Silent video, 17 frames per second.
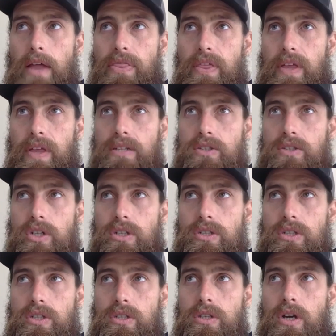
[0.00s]
think
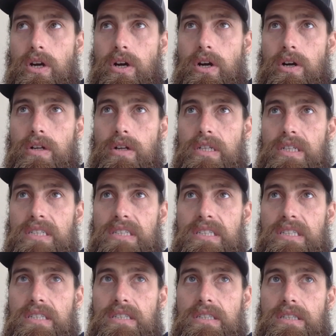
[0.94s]
just the early
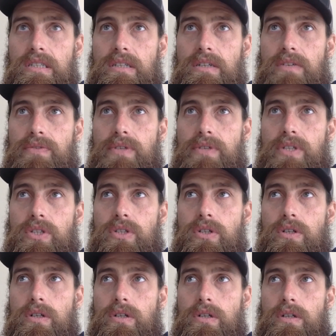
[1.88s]
season, the fish
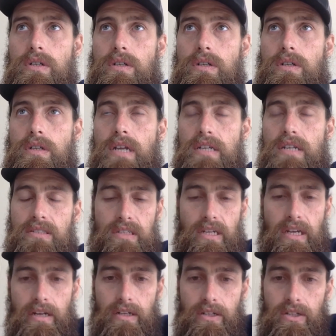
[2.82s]
are less
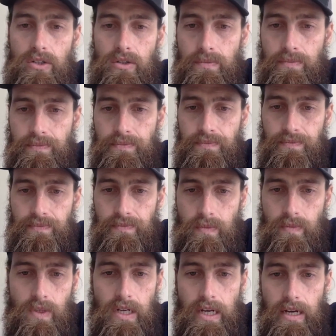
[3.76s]
skittish.
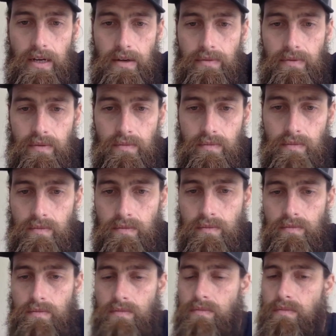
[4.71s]
Yeah.
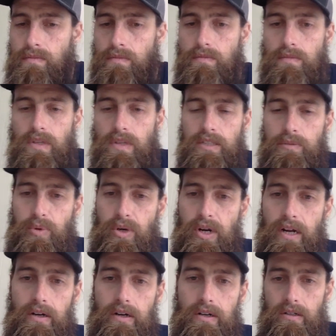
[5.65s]
Less
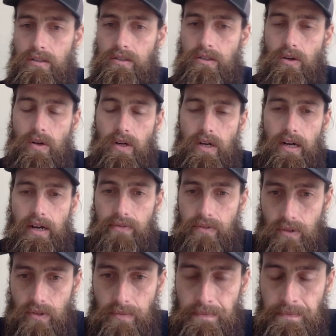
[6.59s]
predators going
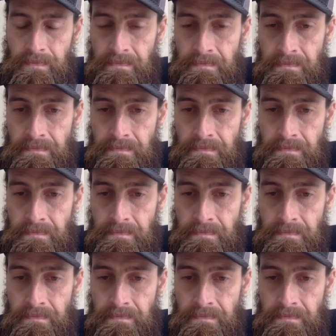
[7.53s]
after them.